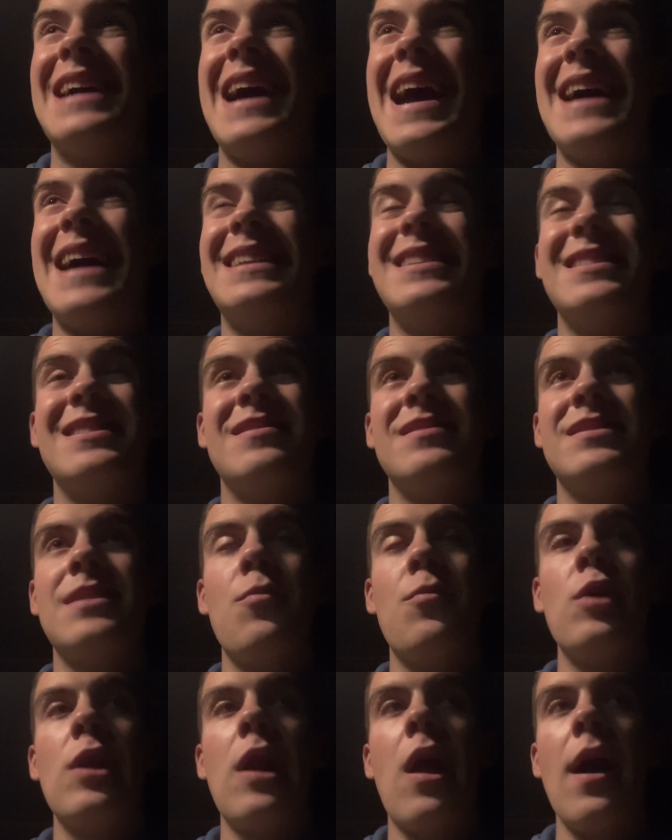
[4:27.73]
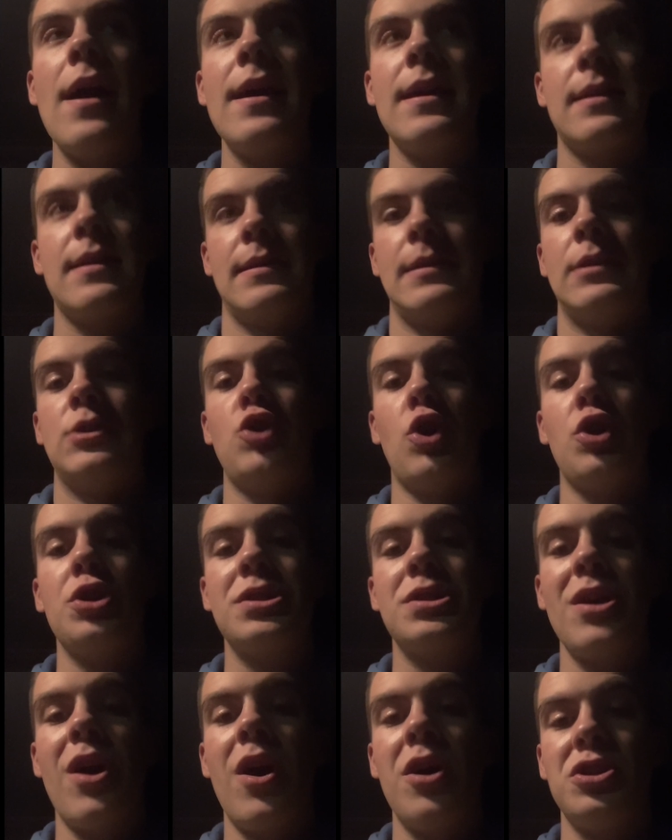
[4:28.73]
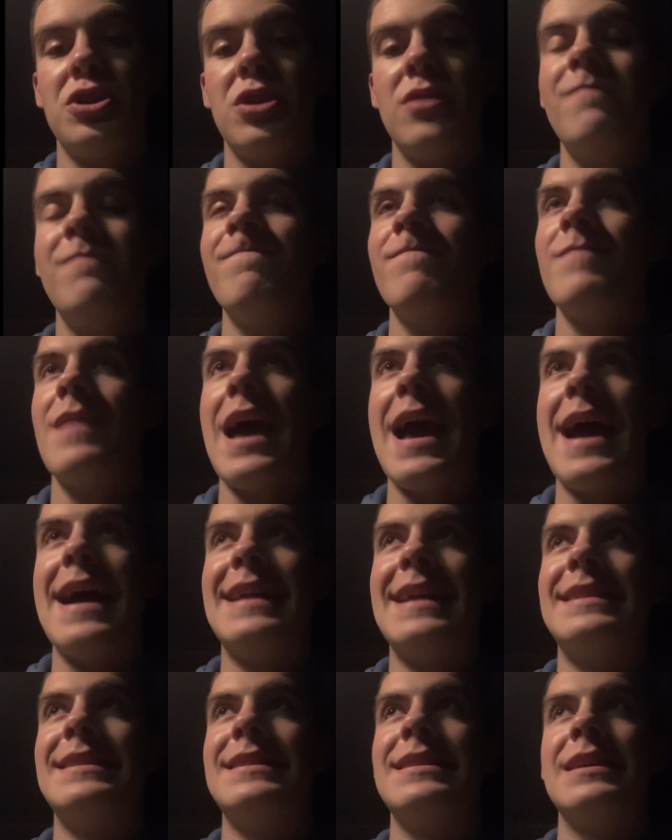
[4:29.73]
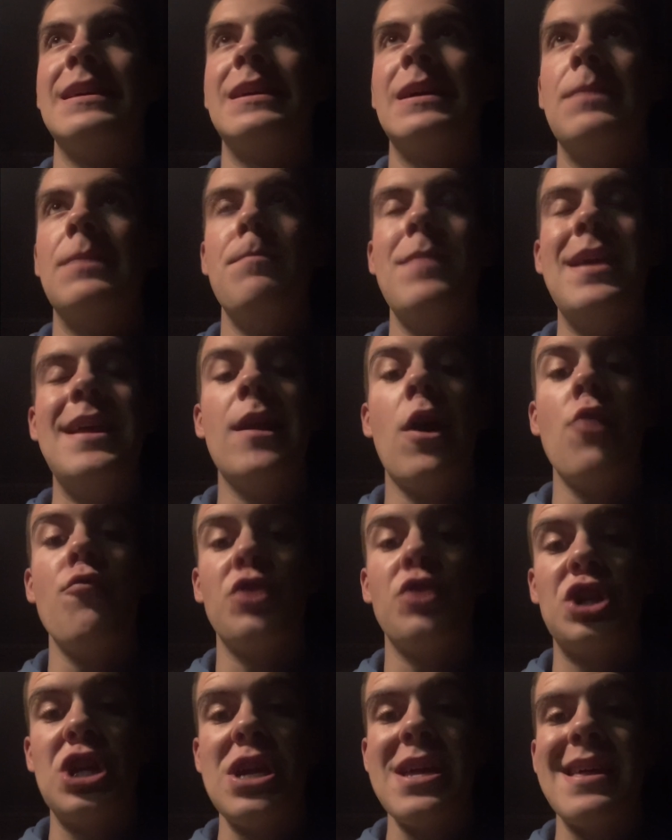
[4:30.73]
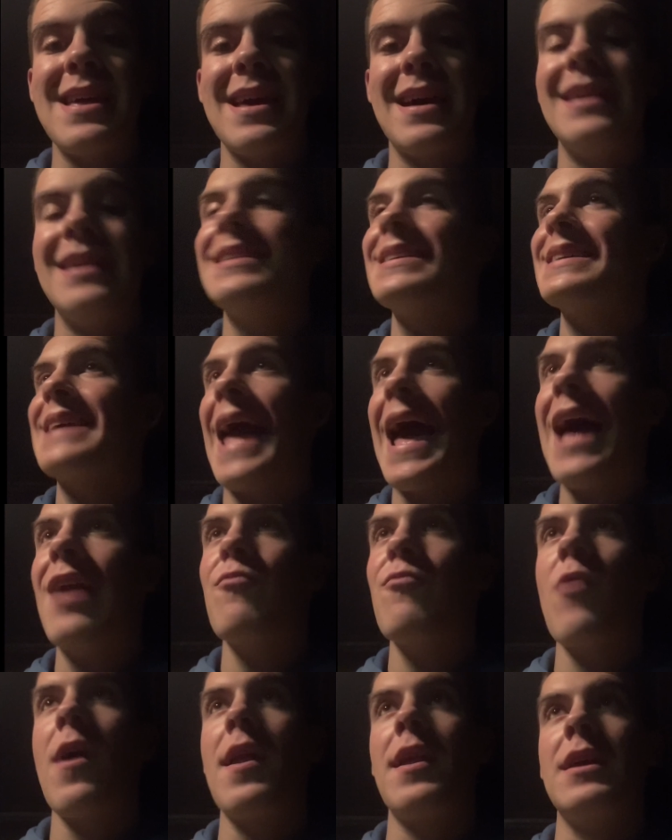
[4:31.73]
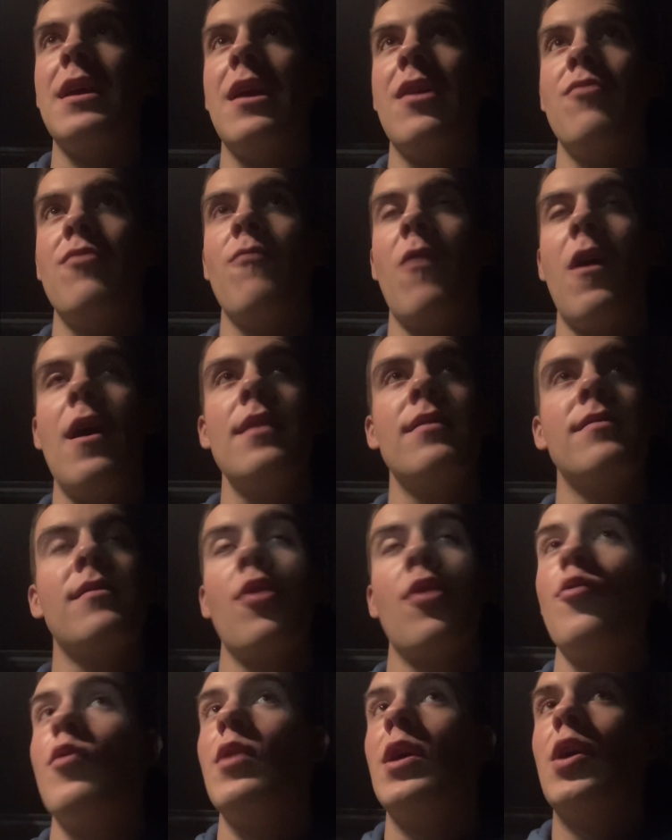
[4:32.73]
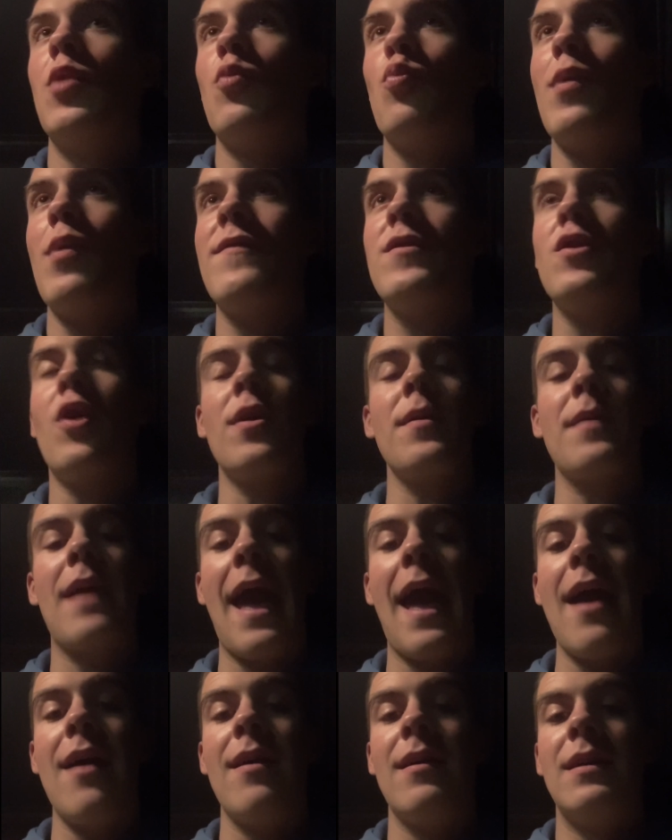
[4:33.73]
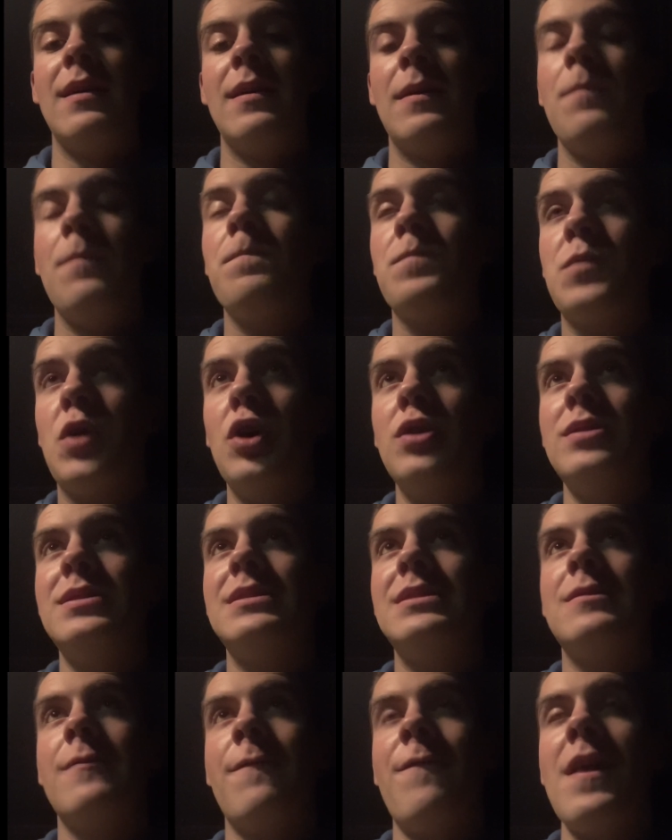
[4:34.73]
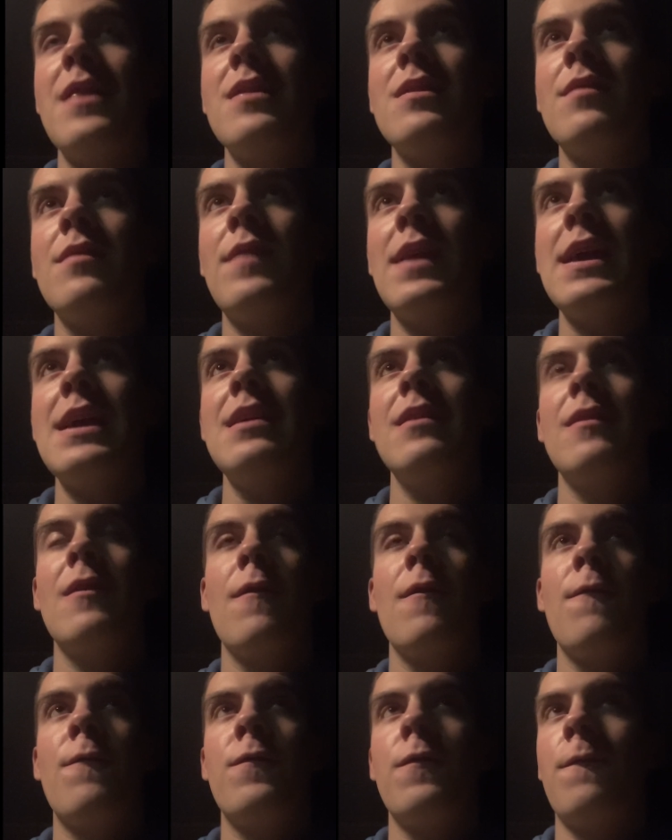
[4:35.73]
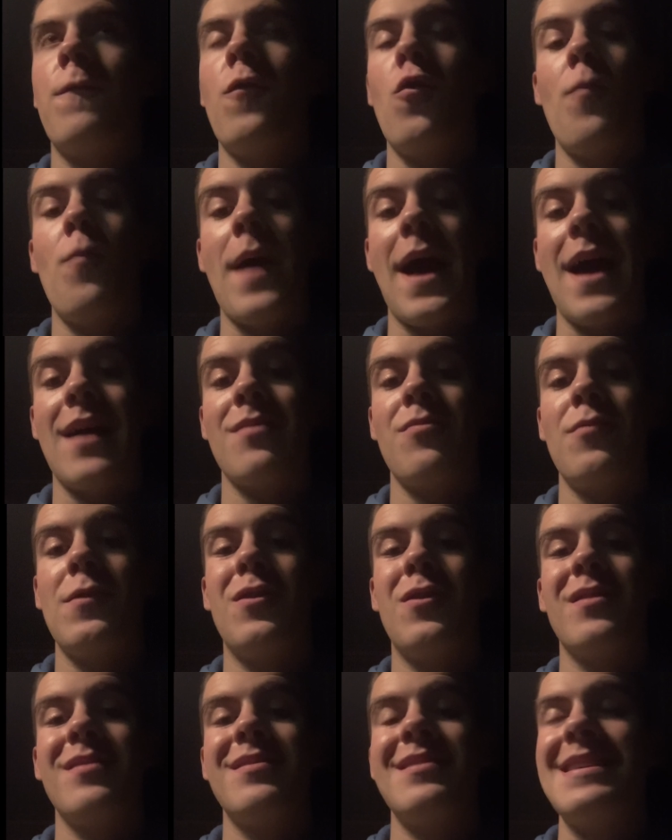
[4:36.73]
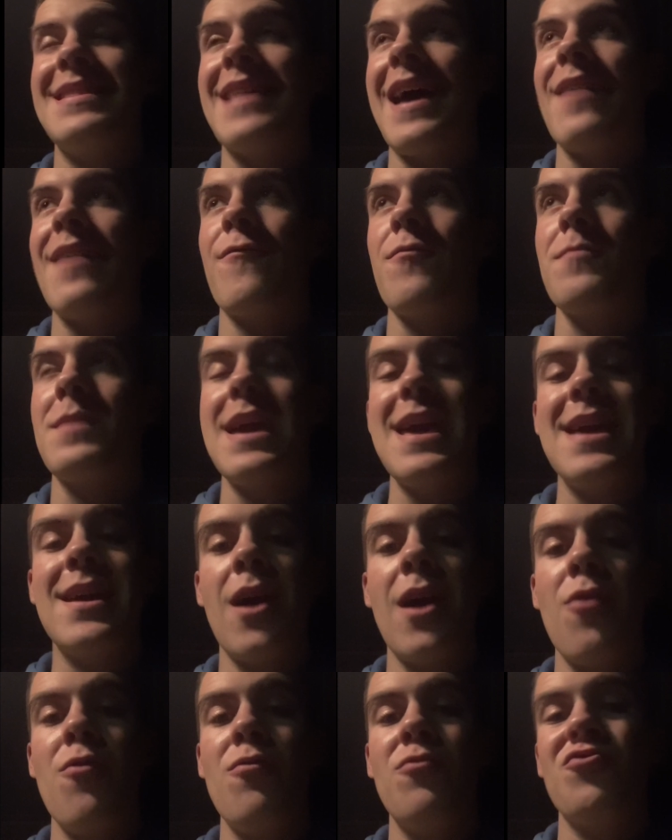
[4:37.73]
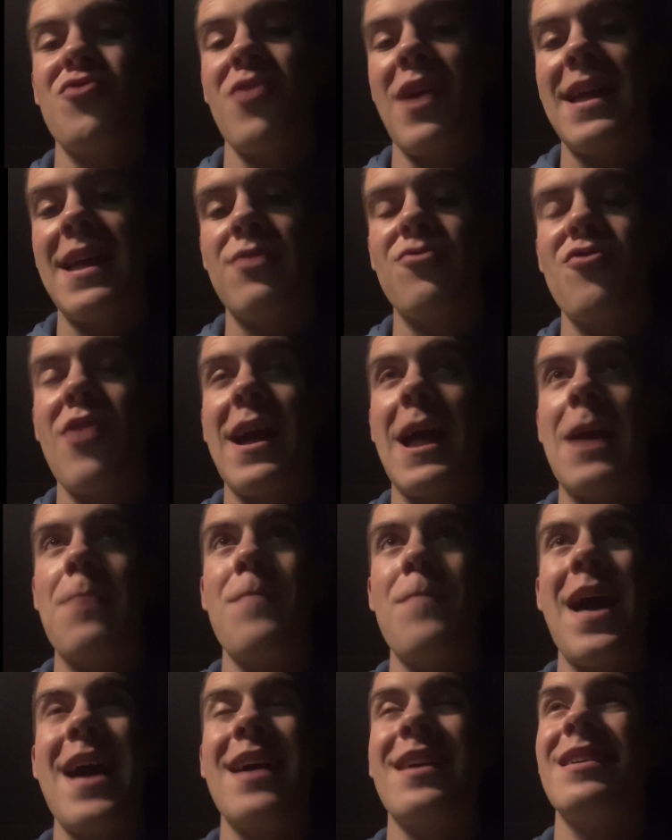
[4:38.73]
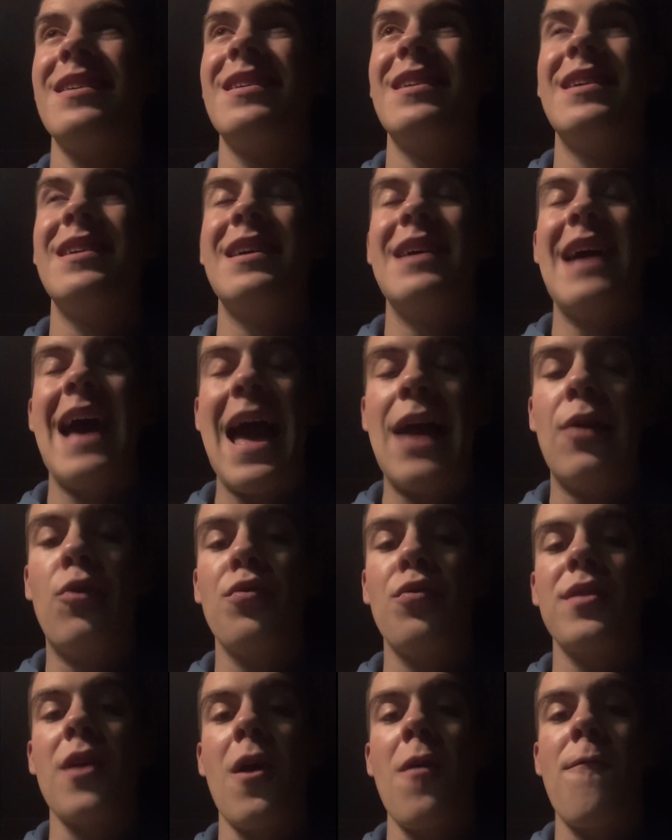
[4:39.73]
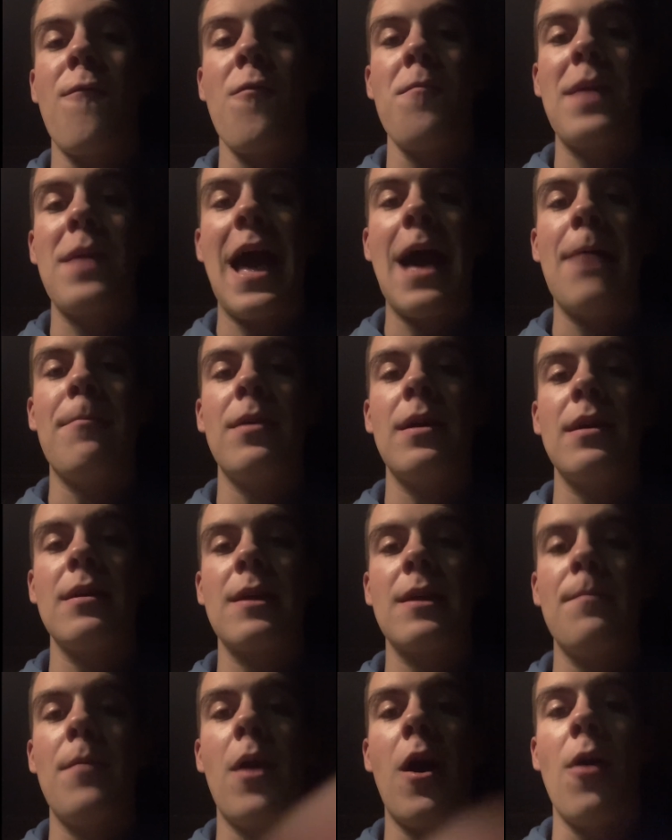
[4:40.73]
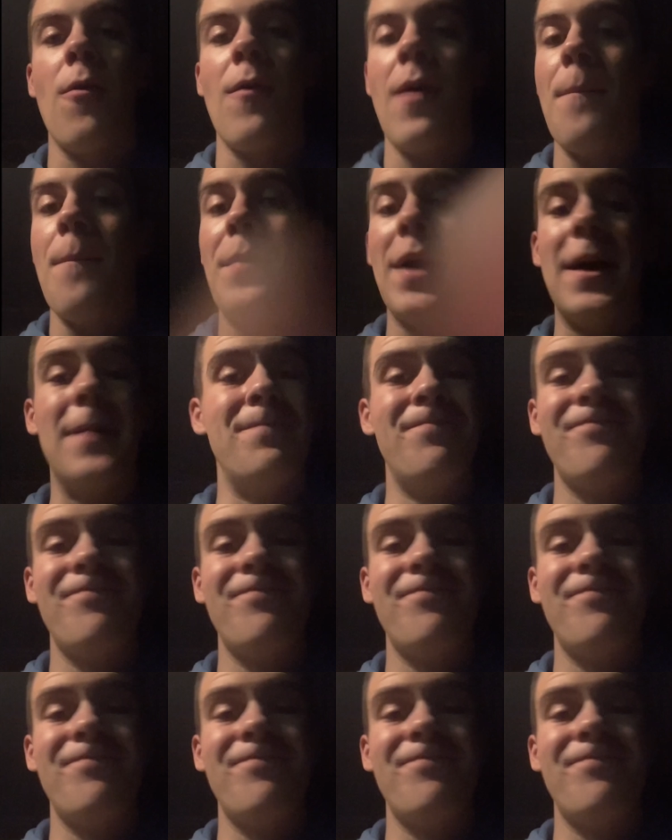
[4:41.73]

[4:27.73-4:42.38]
And someone like Josh Sargent and Milo Rashica can run at you, right? So we've got to get good defensively for the fullbacks. We've got to see that from Kiko tracking back and also from Kamara. But